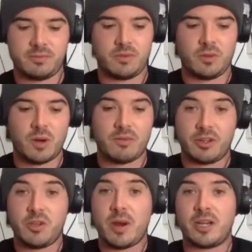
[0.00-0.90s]
whoever
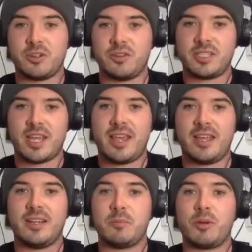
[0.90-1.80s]
you are during the day,
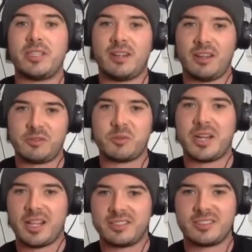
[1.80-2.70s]
and then bring to life someone
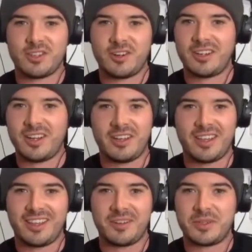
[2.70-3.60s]
else during the night,
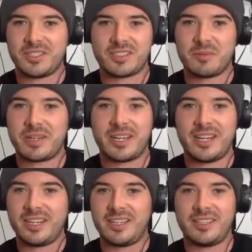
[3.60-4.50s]
which is
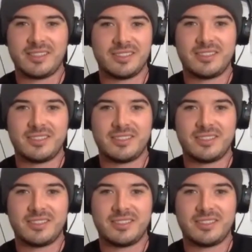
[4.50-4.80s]
completely